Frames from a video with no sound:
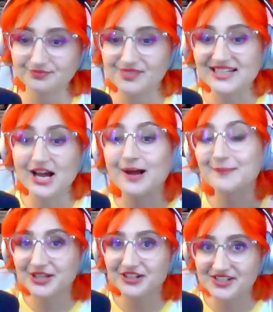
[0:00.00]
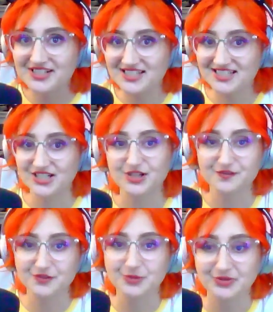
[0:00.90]
Now, I'm curious to hear
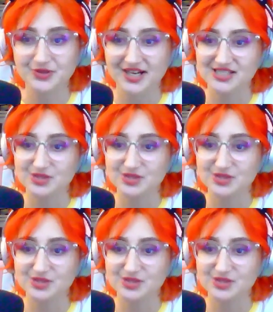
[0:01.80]
from you guys.